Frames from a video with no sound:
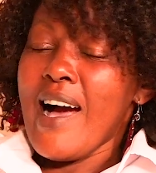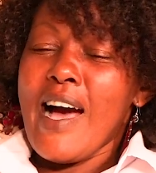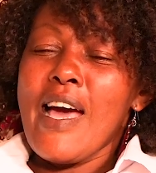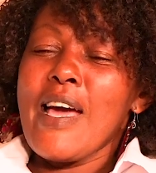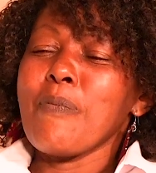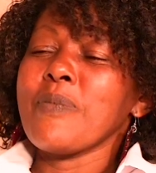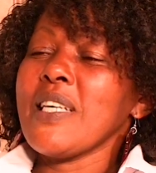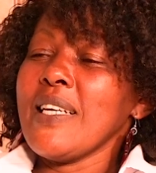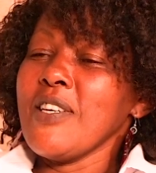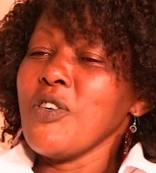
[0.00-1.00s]
I am
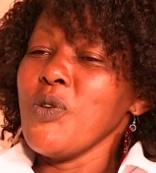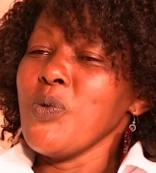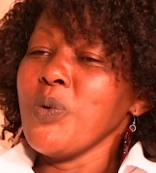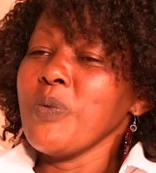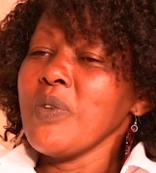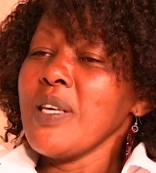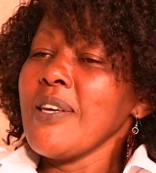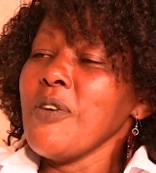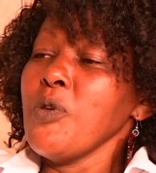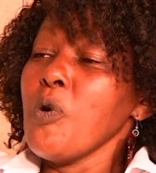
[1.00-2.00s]
telling you,
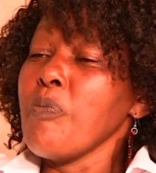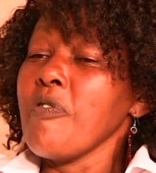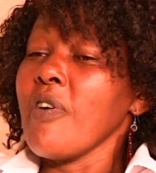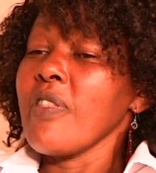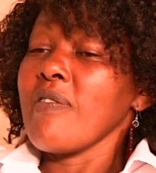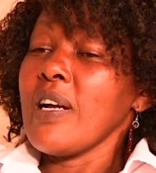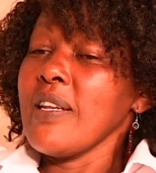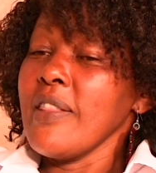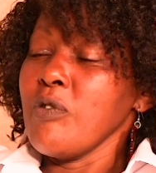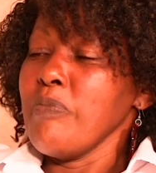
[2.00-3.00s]
you know, before the
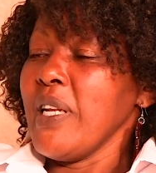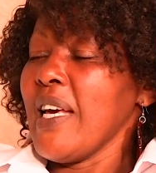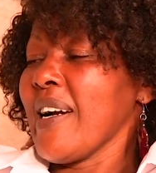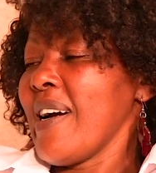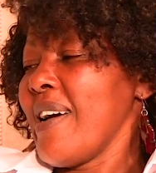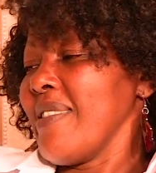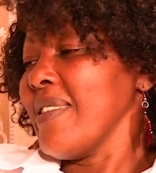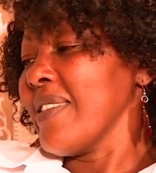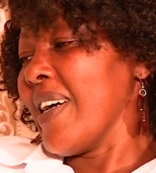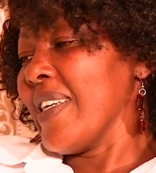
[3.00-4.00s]
rally, they would be like,
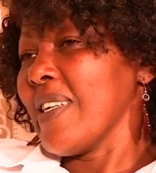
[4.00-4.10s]
these guys